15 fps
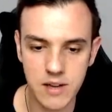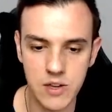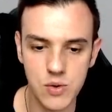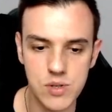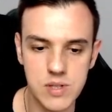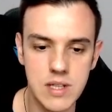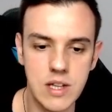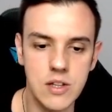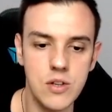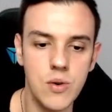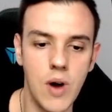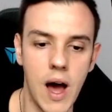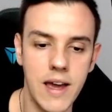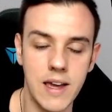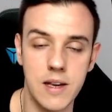you see that you
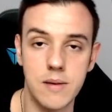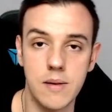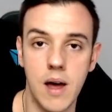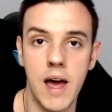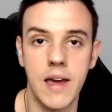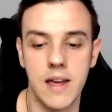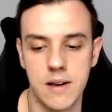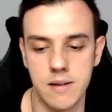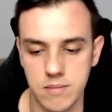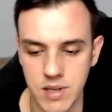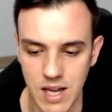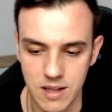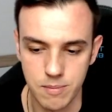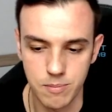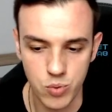I can I can
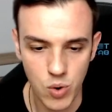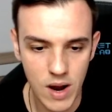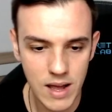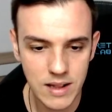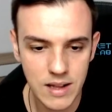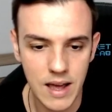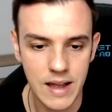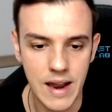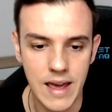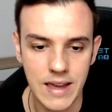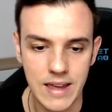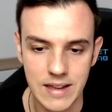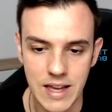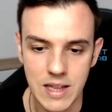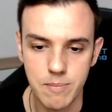get bread and I
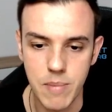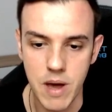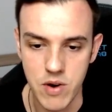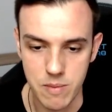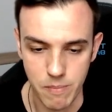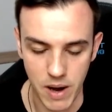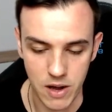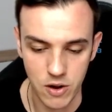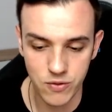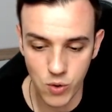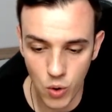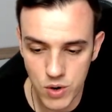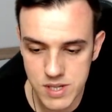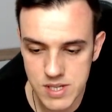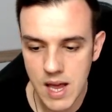can get berry pie. Of
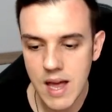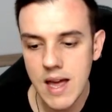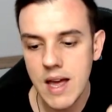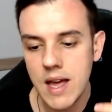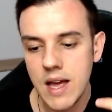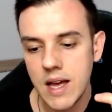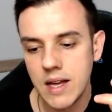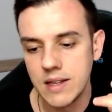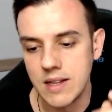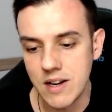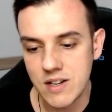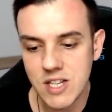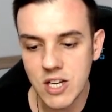course, there's a